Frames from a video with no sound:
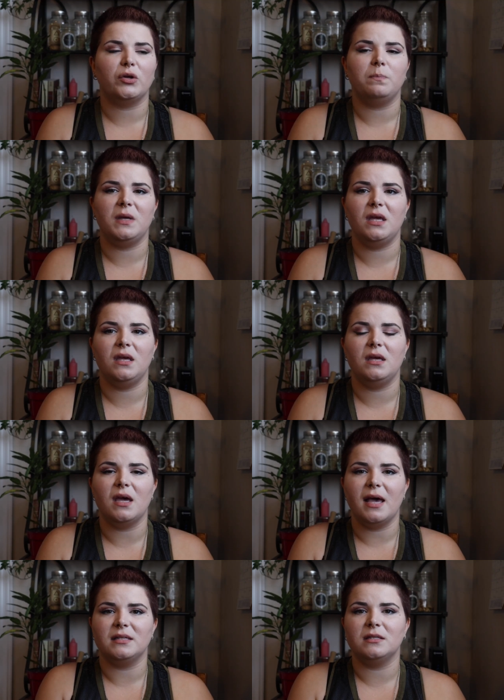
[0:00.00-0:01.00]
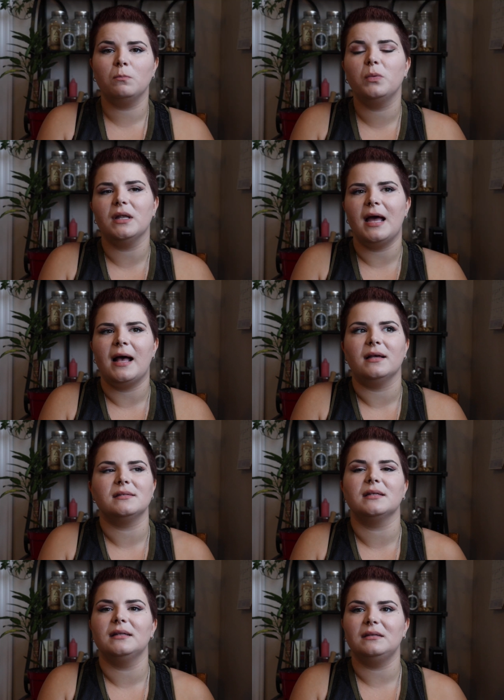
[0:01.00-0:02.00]
could be as simple
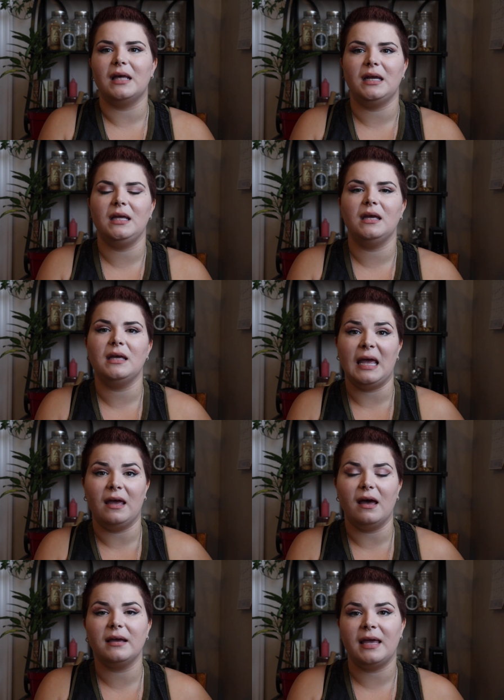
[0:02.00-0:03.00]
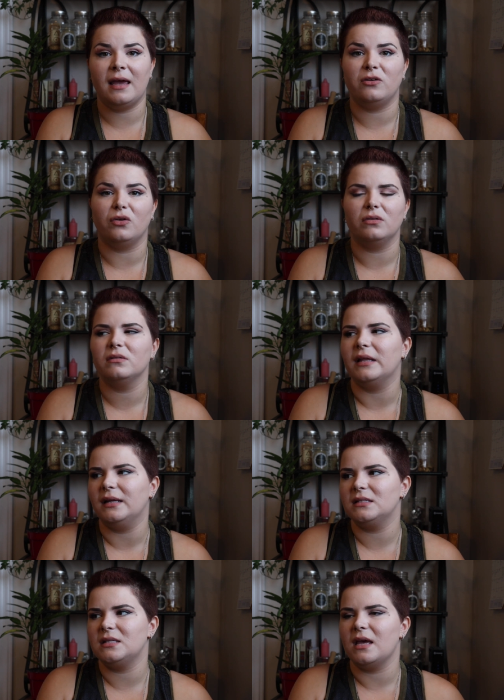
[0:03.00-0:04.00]
as lighting a, ca a candle,
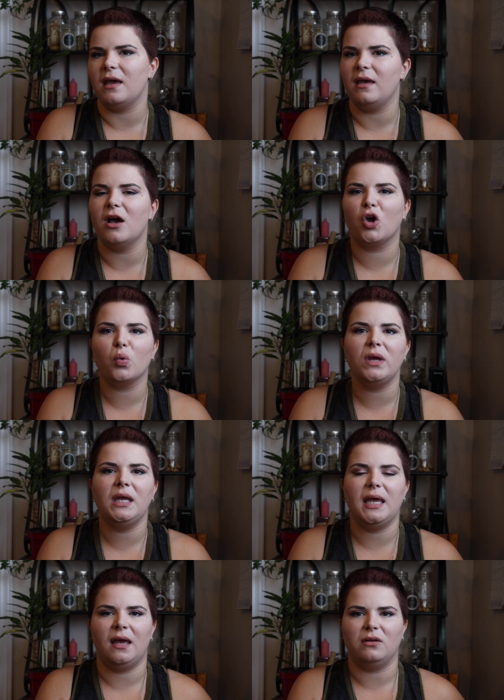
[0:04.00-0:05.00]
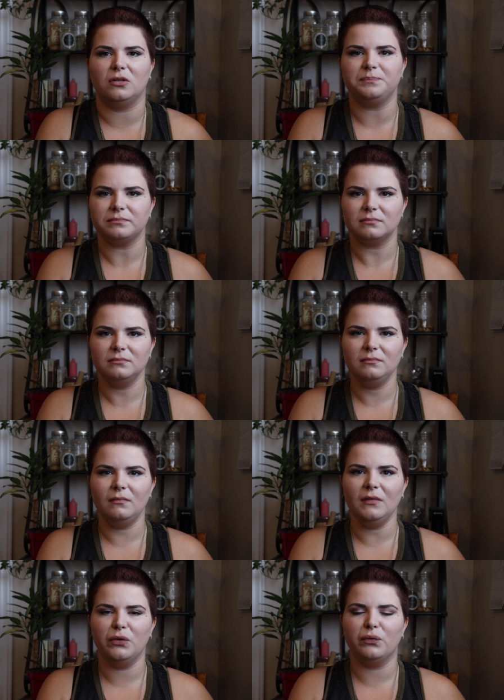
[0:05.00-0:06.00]
let's say a green candle,
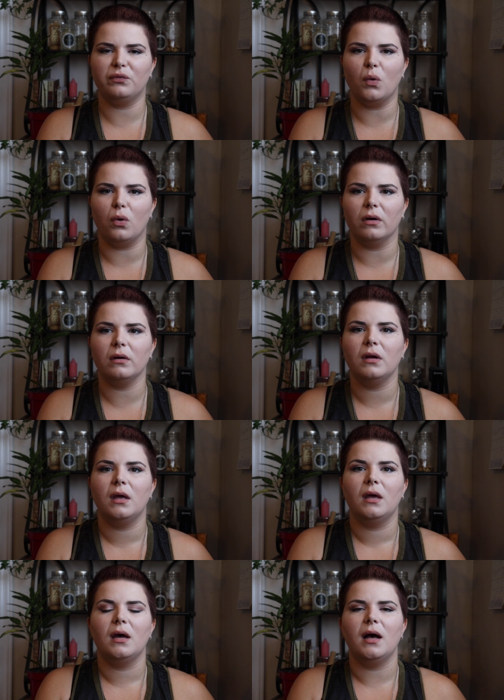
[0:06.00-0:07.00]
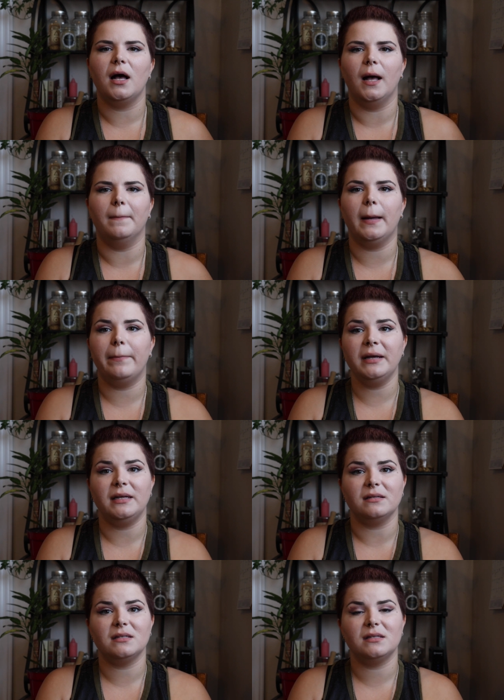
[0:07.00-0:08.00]
for um,
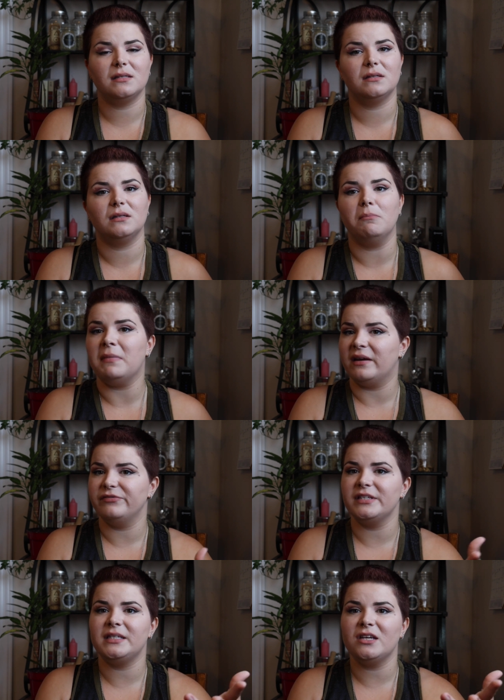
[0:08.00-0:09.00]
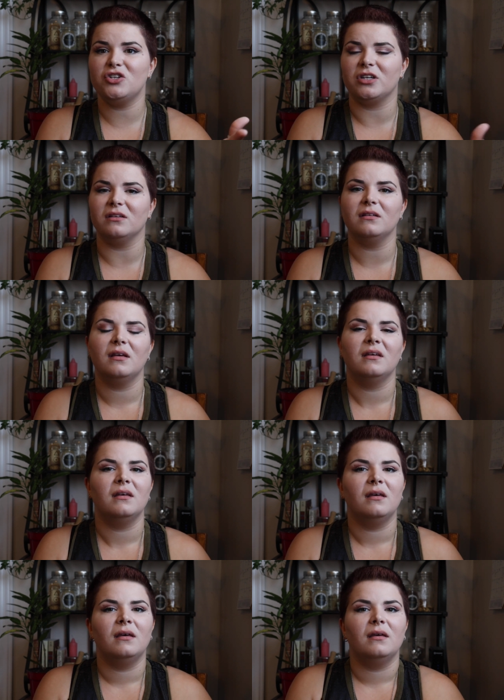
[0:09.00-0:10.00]
abundance, manifestation.
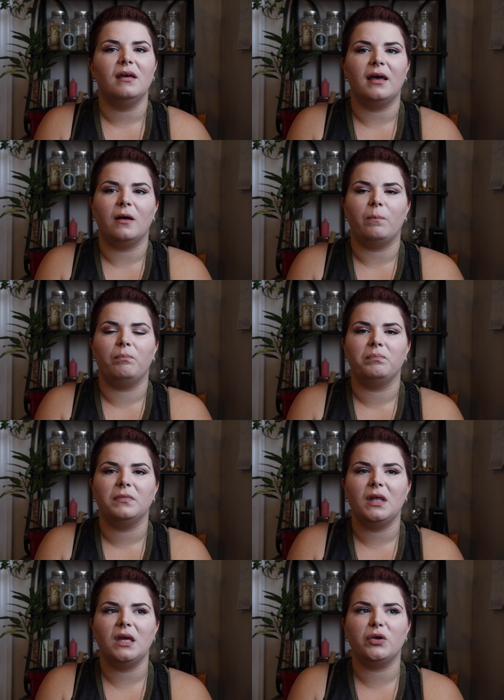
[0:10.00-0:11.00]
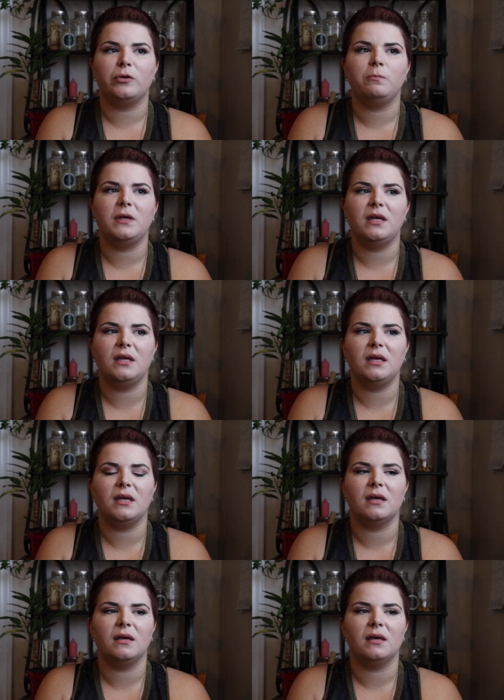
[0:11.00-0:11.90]
Um, it could be